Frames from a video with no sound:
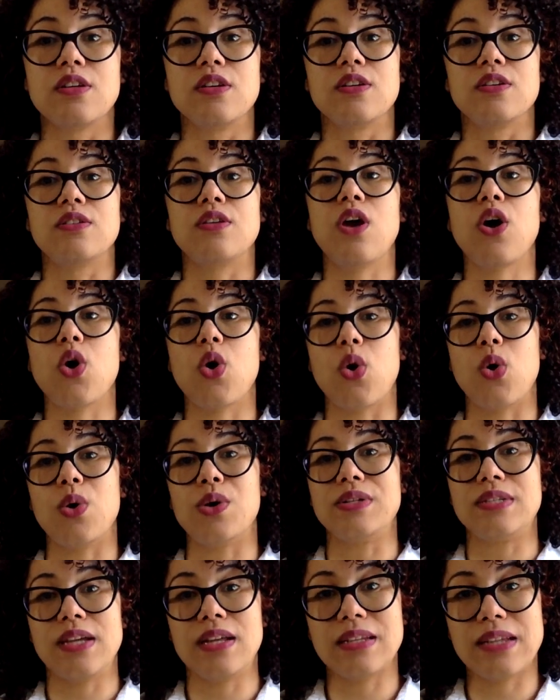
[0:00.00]
So,
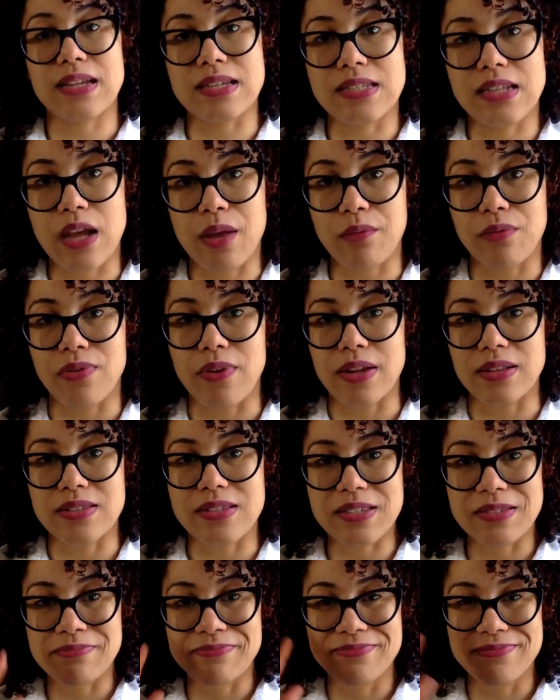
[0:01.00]
till next time,
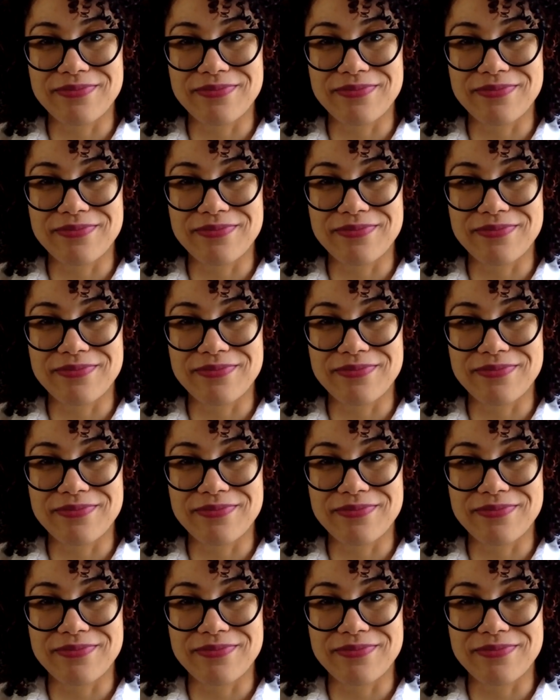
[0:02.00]
friends.